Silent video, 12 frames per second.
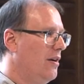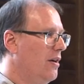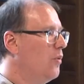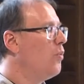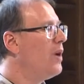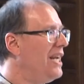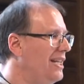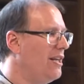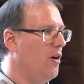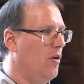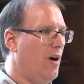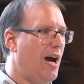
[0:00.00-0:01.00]
We
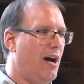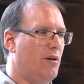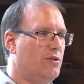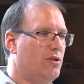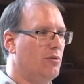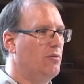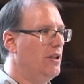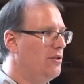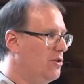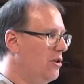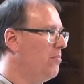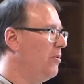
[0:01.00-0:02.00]
know how to
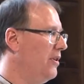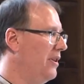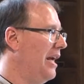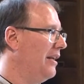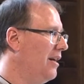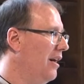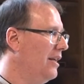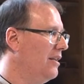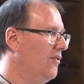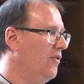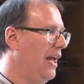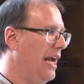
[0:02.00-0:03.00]
interpret that kind
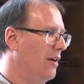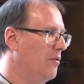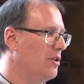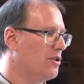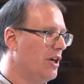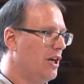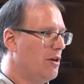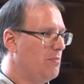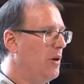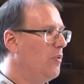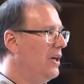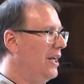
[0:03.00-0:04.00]
of language,
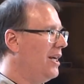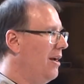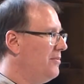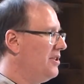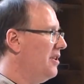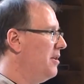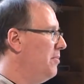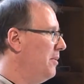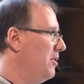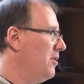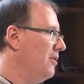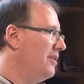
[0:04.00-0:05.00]
but when it comes to the
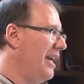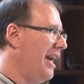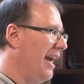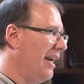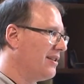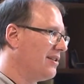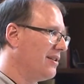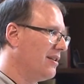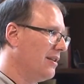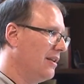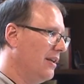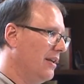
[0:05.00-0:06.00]
biblical
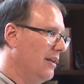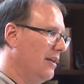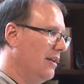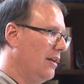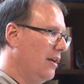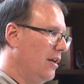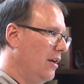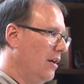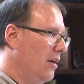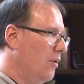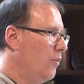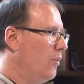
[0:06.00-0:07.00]
text,
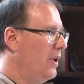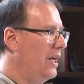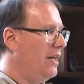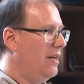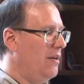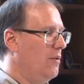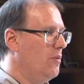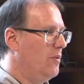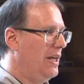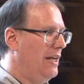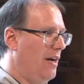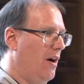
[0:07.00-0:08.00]
we,
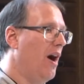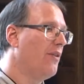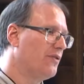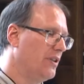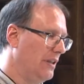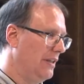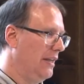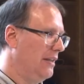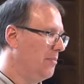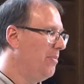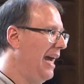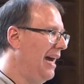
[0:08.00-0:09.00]
we often
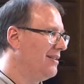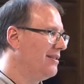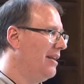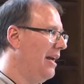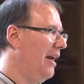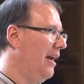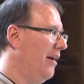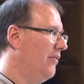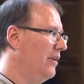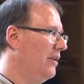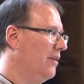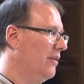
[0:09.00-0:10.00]
in the past haven't